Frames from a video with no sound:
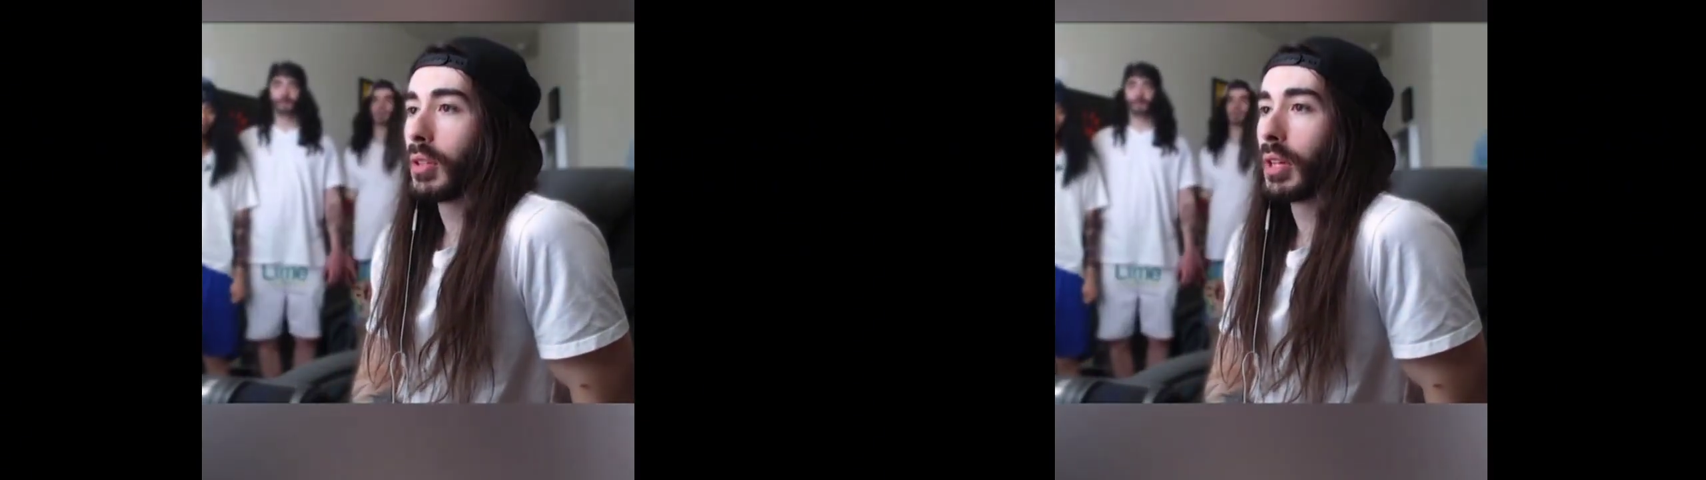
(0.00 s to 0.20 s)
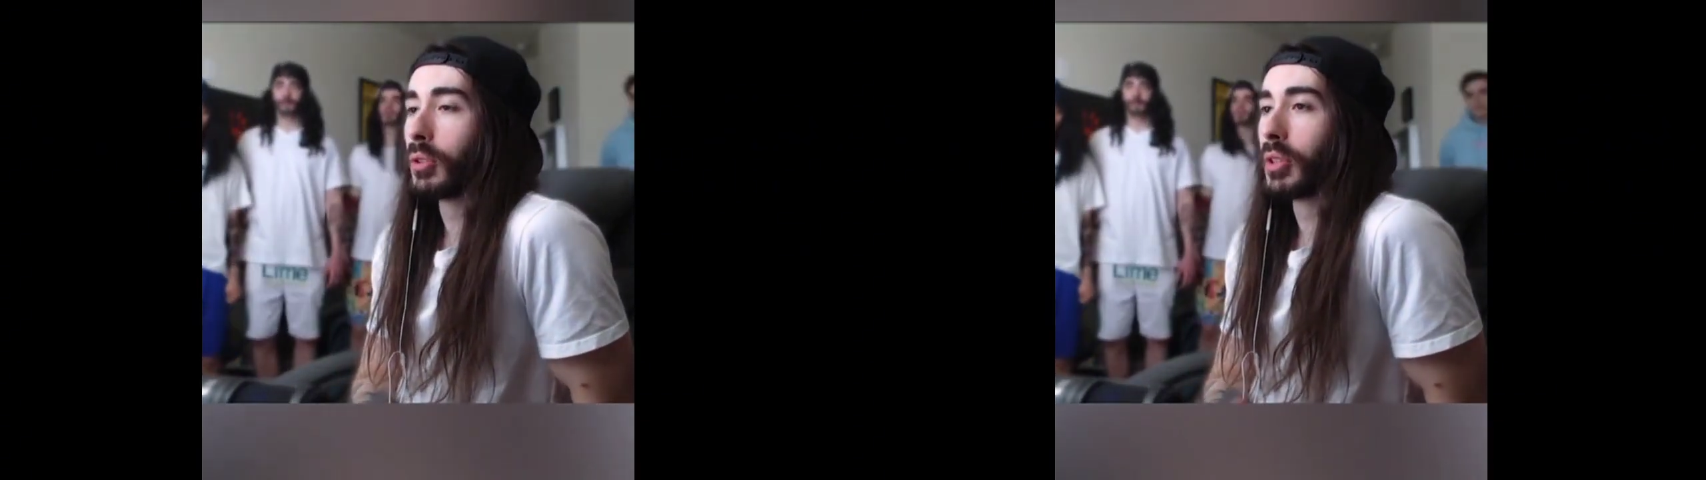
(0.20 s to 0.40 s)

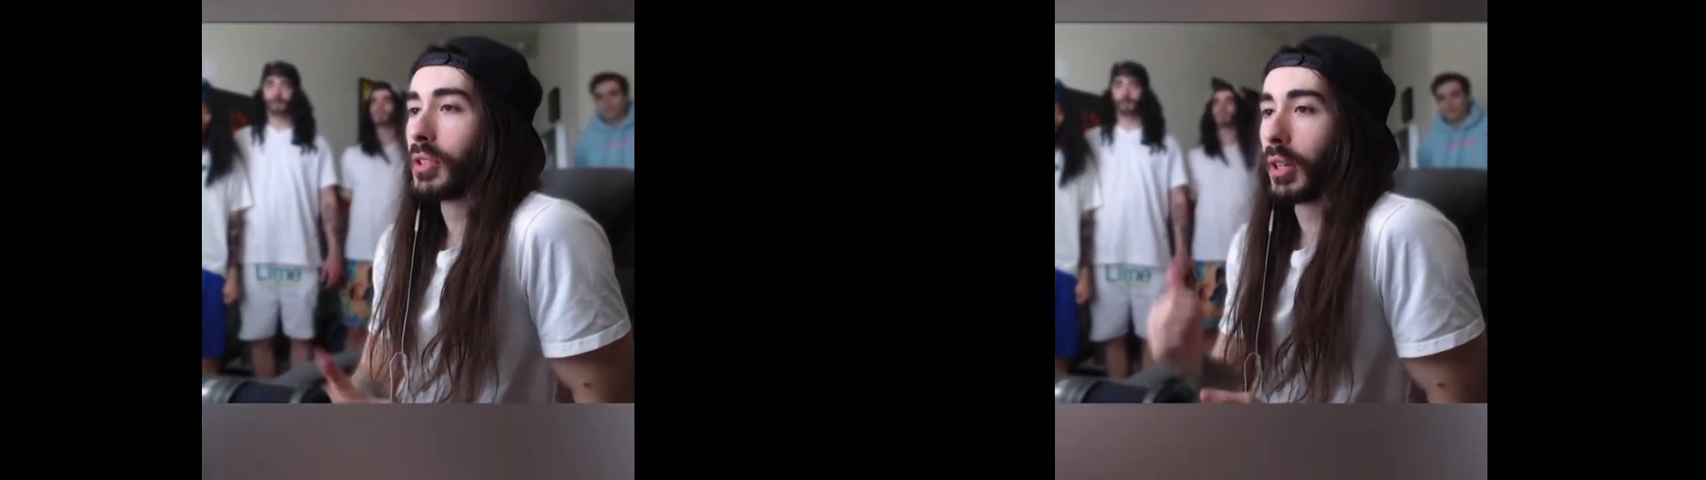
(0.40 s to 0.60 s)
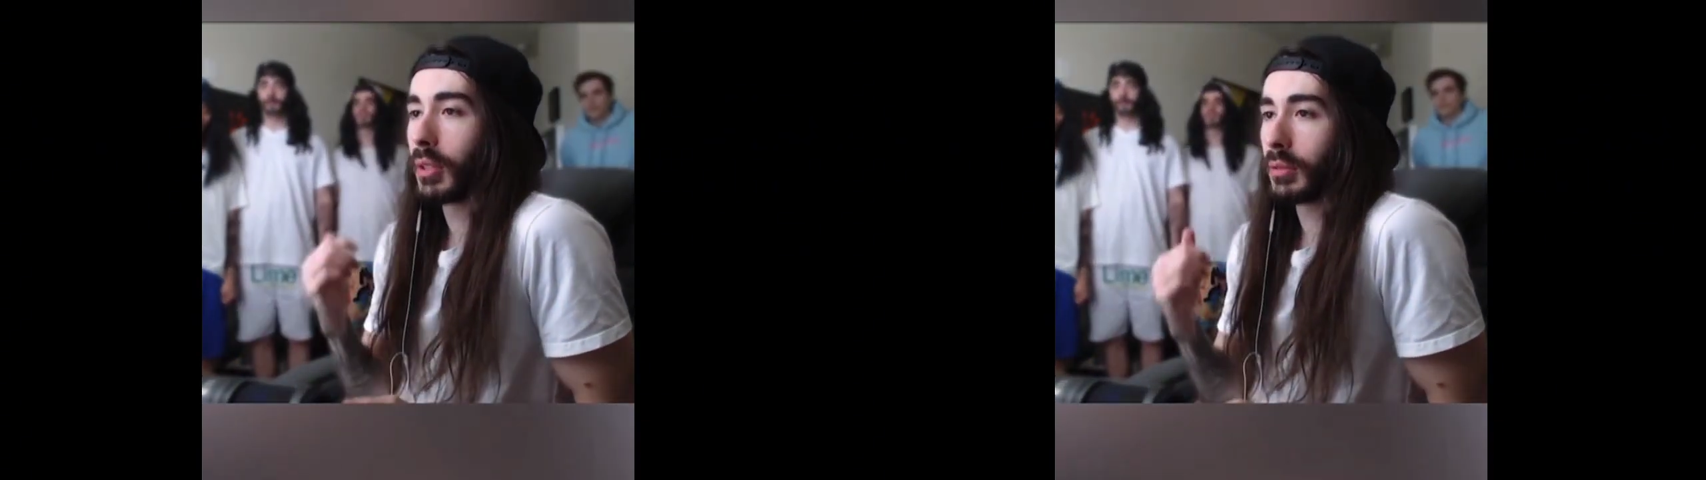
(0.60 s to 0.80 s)
Andrew Gooden's
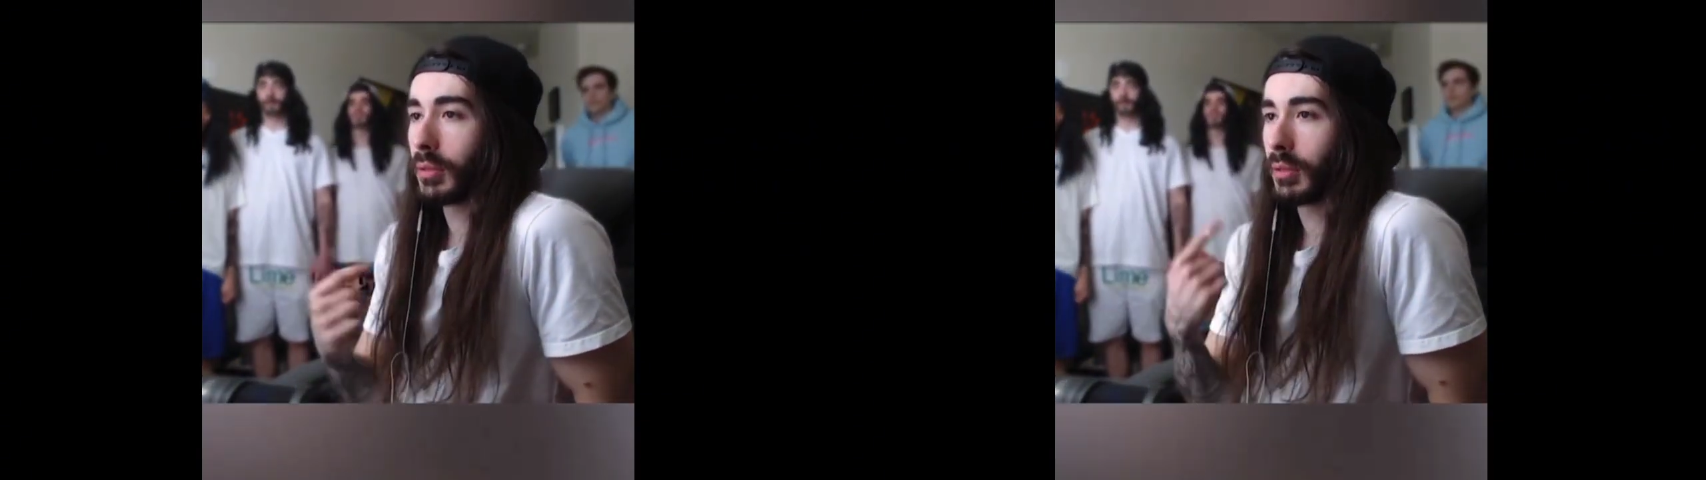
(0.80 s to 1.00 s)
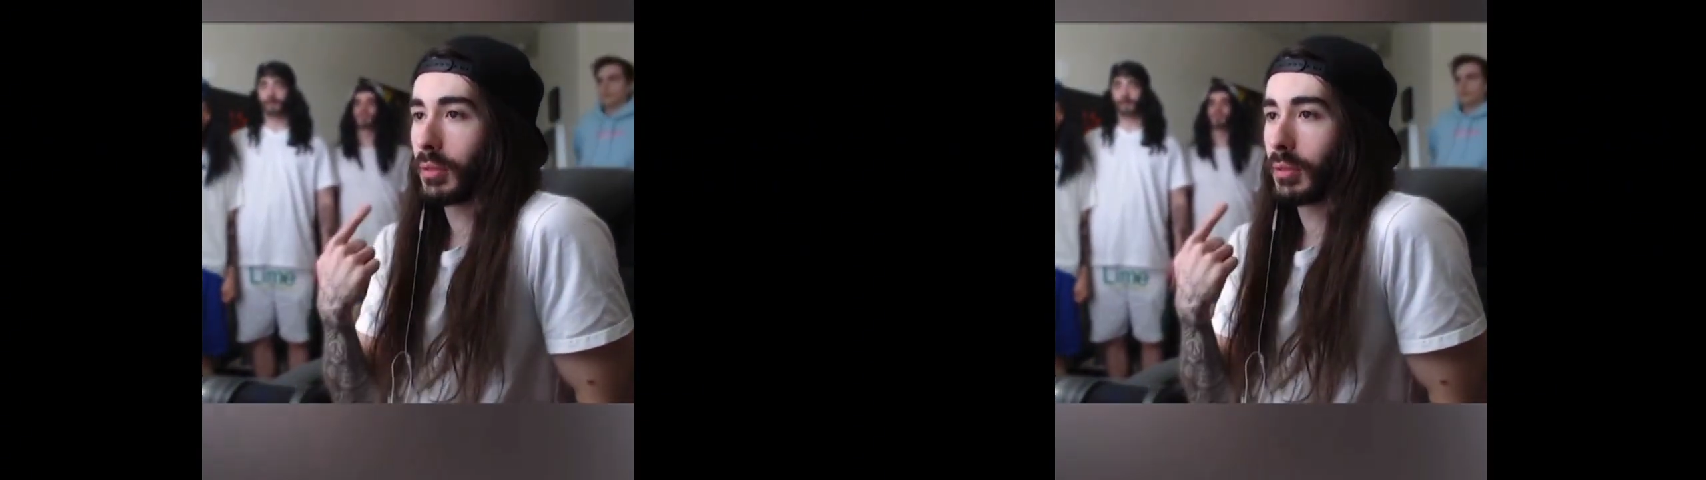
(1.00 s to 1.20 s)
here.
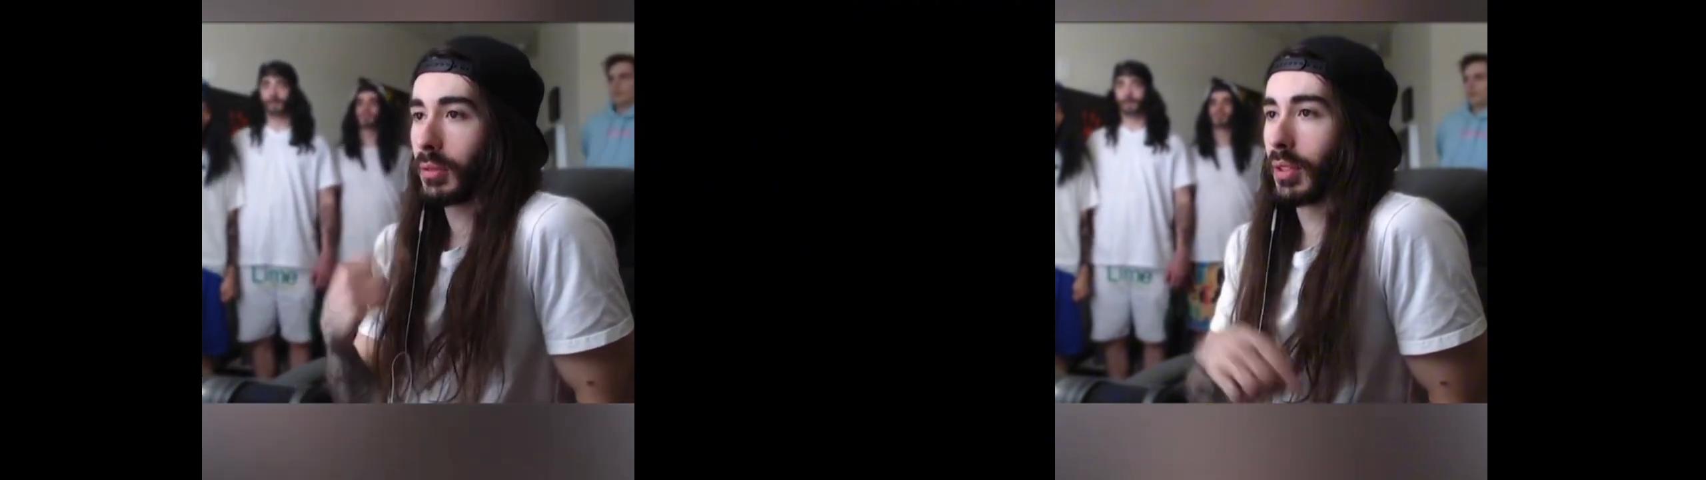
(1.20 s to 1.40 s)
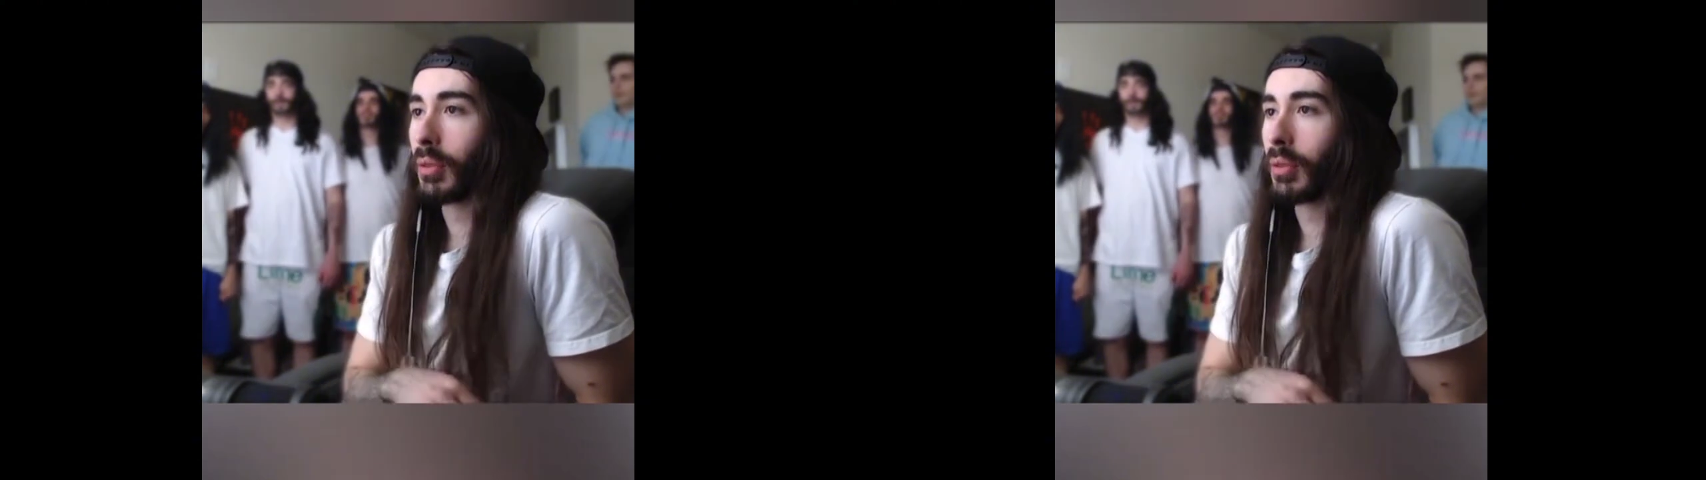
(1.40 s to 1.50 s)
He's like over